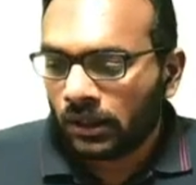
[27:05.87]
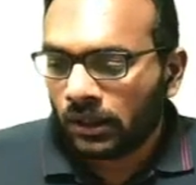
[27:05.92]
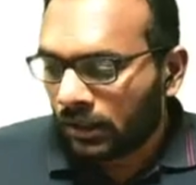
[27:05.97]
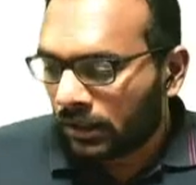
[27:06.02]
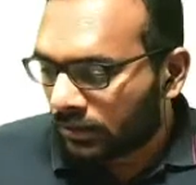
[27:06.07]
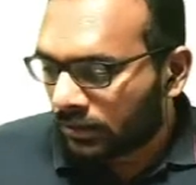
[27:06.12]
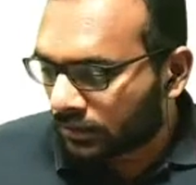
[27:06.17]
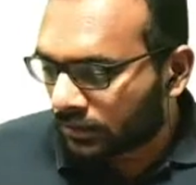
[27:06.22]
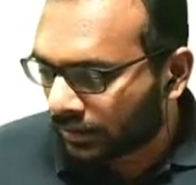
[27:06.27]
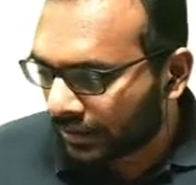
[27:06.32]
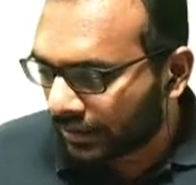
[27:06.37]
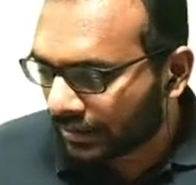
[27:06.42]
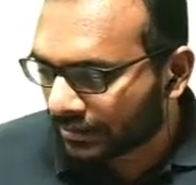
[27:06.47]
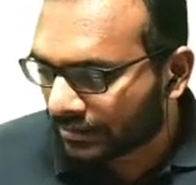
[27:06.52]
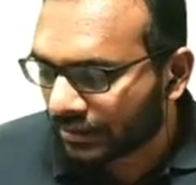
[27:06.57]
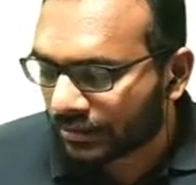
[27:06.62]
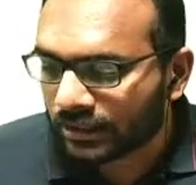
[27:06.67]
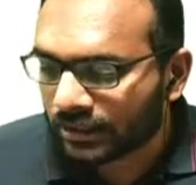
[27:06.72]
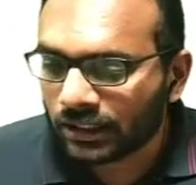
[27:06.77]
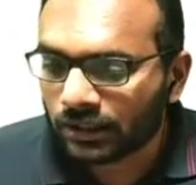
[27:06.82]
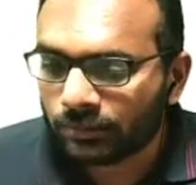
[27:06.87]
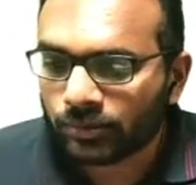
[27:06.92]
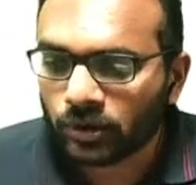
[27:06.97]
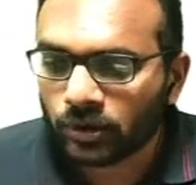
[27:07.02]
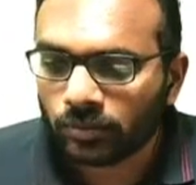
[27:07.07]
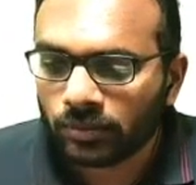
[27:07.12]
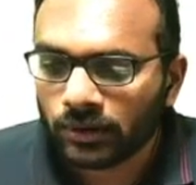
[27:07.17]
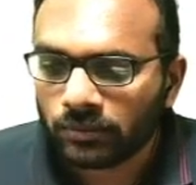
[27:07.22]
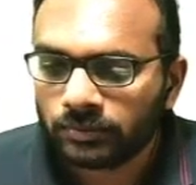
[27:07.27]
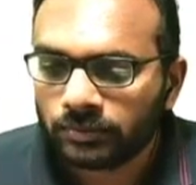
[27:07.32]
So here's the third
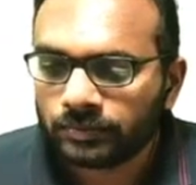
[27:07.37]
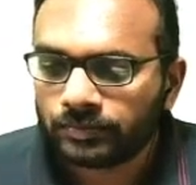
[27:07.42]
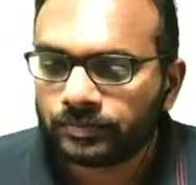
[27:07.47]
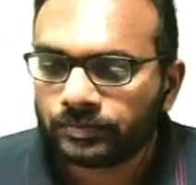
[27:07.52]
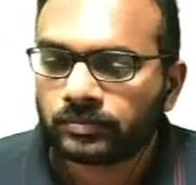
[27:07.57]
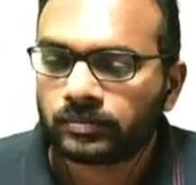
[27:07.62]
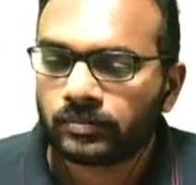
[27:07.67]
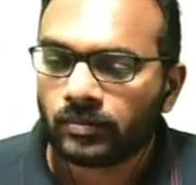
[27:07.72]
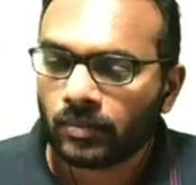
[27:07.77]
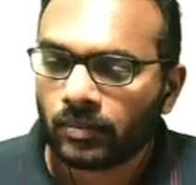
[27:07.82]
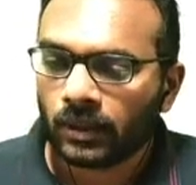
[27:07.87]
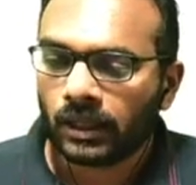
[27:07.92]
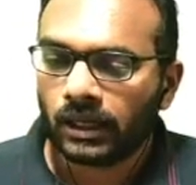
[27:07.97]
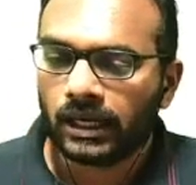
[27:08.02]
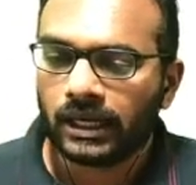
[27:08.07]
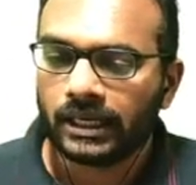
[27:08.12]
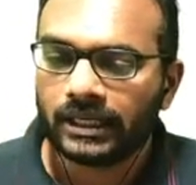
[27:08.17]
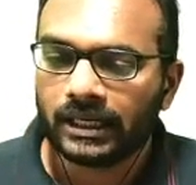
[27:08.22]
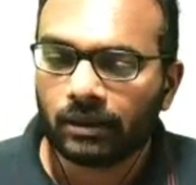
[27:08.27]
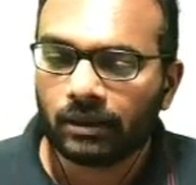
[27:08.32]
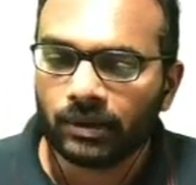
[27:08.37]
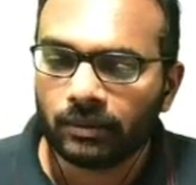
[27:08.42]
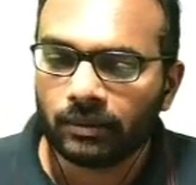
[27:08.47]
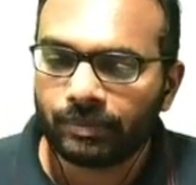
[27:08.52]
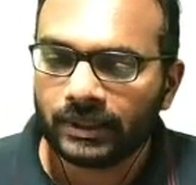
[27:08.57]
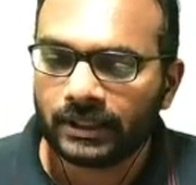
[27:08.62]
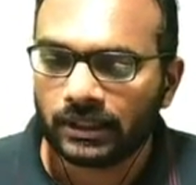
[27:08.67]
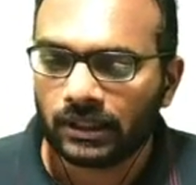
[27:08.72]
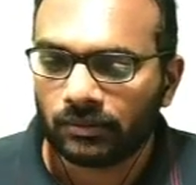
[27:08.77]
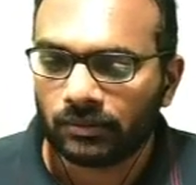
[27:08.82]
problem. A double
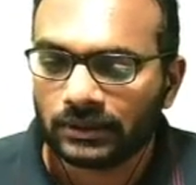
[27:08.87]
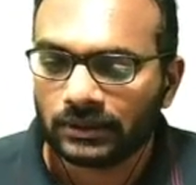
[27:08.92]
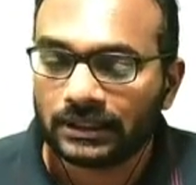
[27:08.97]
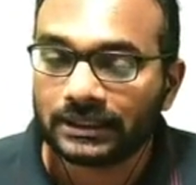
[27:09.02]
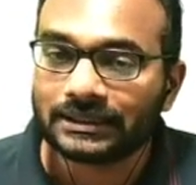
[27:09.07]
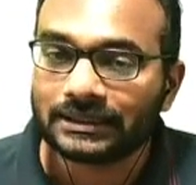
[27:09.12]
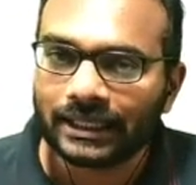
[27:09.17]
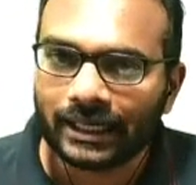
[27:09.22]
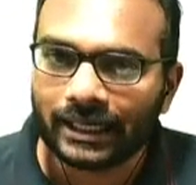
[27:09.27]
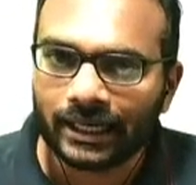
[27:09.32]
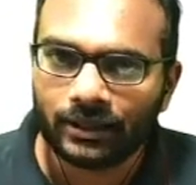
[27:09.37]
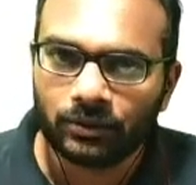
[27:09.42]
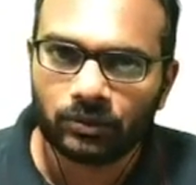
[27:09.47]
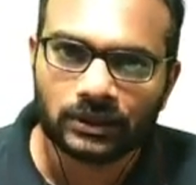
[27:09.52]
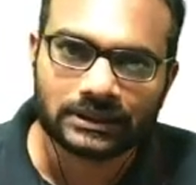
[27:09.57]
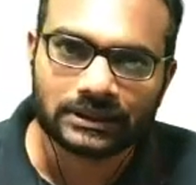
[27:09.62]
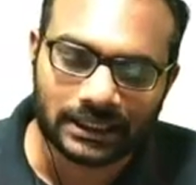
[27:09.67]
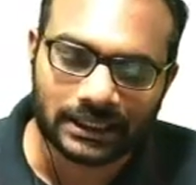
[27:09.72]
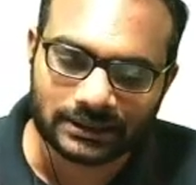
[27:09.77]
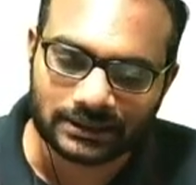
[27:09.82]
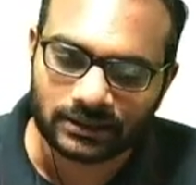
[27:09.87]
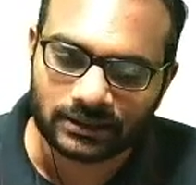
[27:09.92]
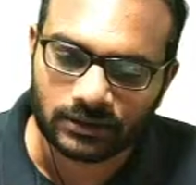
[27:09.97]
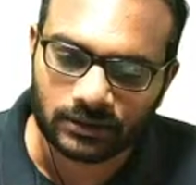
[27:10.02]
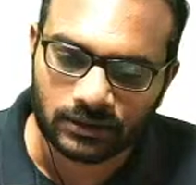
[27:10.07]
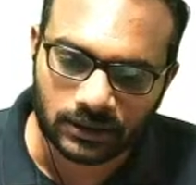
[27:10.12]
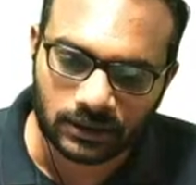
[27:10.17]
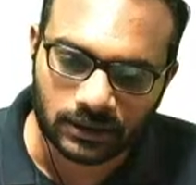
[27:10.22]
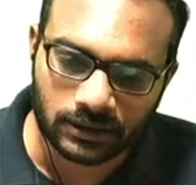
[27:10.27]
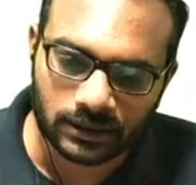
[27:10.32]
pendulum. This again was asked
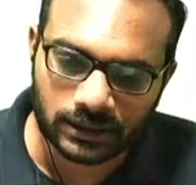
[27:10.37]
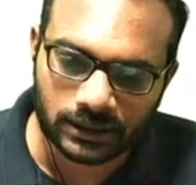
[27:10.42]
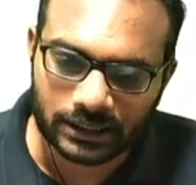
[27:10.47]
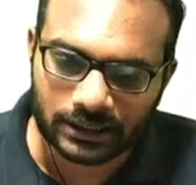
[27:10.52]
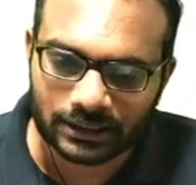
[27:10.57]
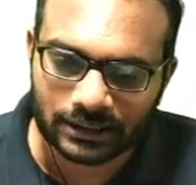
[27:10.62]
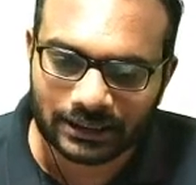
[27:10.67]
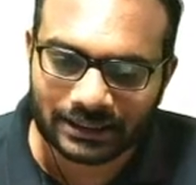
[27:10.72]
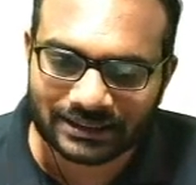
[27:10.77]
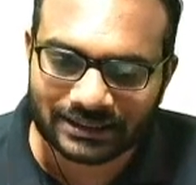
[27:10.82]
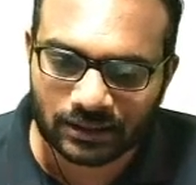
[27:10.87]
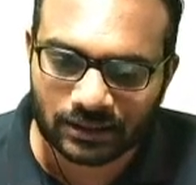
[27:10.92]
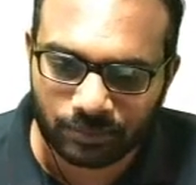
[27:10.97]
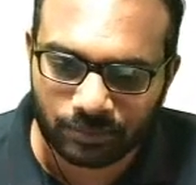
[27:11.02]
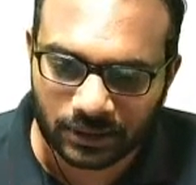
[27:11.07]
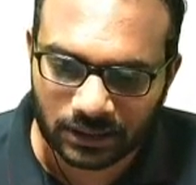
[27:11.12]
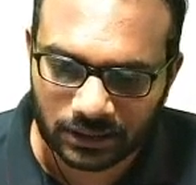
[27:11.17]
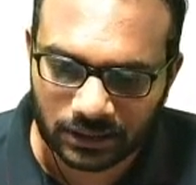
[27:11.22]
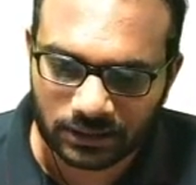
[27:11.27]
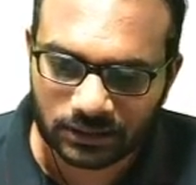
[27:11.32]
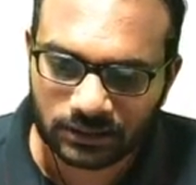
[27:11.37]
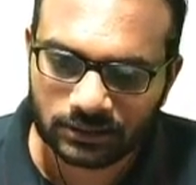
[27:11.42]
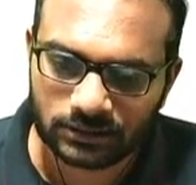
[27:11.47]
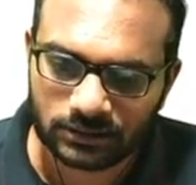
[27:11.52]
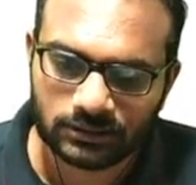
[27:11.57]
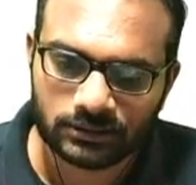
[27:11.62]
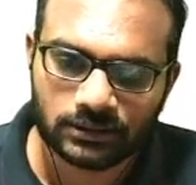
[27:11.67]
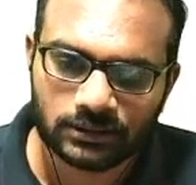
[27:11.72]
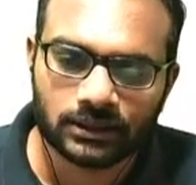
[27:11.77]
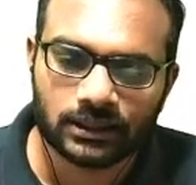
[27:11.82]
in the December
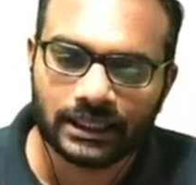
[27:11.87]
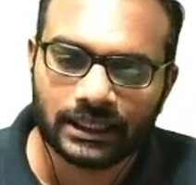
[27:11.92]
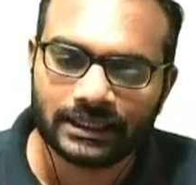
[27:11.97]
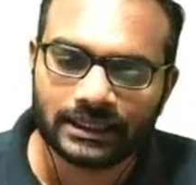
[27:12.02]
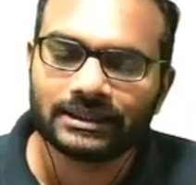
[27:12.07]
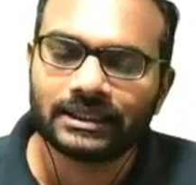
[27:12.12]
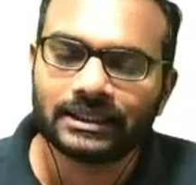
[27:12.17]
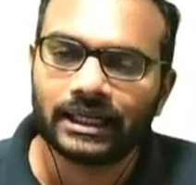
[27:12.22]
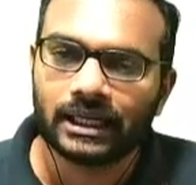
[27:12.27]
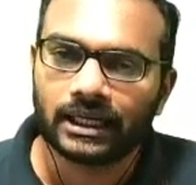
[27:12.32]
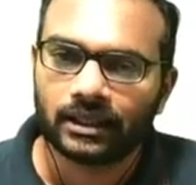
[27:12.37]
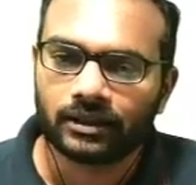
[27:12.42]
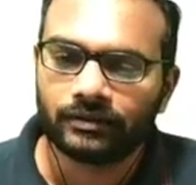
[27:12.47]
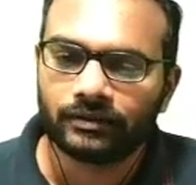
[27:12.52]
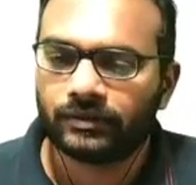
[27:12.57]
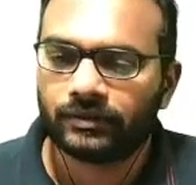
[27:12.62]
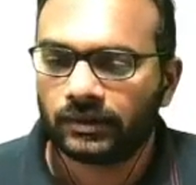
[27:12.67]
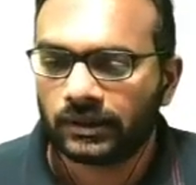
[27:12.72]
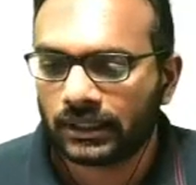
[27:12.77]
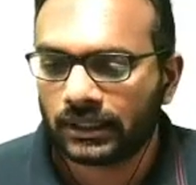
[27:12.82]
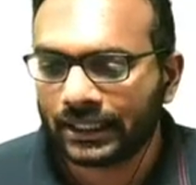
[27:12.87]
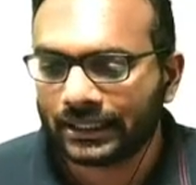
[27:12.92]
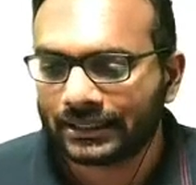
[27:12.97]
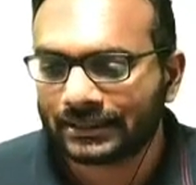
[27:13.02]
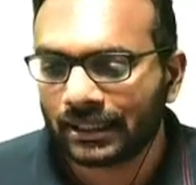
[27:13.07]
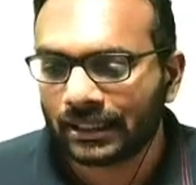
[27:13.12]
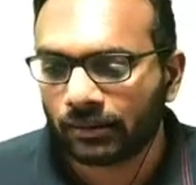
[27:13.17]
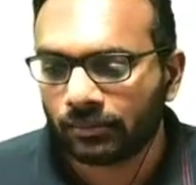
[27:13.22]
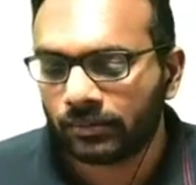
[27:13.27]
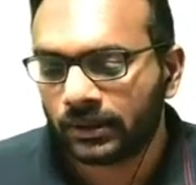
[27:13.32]
NET JRF
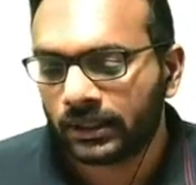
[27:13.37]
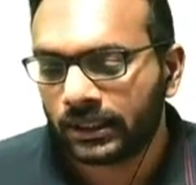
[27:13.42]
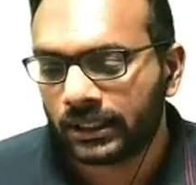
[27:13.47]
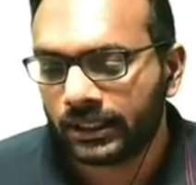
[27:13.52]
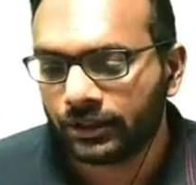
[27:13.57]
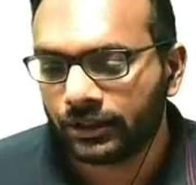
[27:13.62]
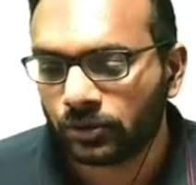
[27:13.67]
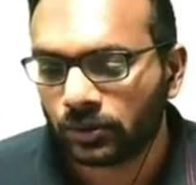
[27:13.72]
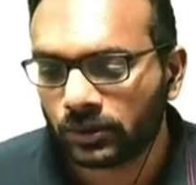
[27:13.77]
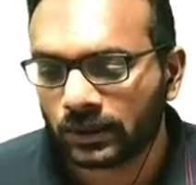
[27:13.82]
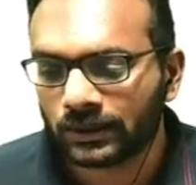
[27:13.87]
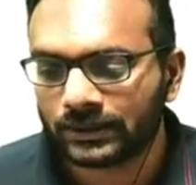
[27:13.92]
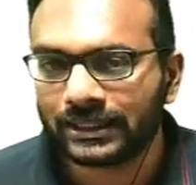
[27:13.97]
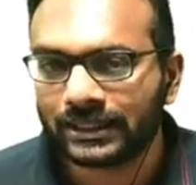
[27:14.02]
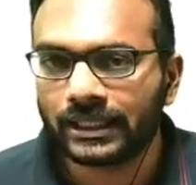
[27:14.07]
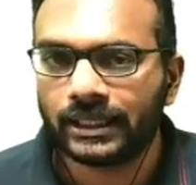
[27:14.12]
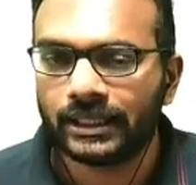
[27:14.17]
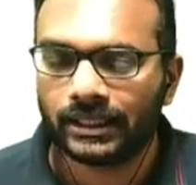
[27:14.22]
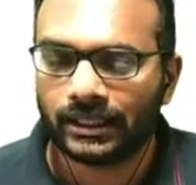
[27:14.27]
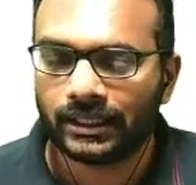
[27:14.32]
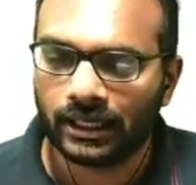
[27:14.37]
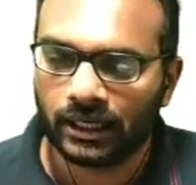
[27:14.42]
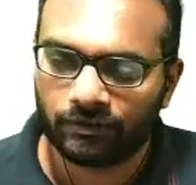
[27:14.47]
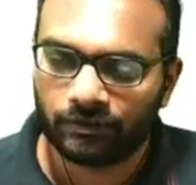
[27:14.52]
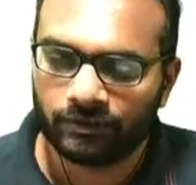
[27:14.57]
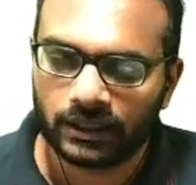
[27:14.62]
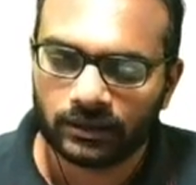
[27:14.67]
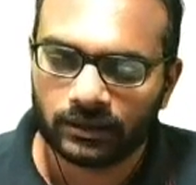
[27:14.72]
exam in 2011.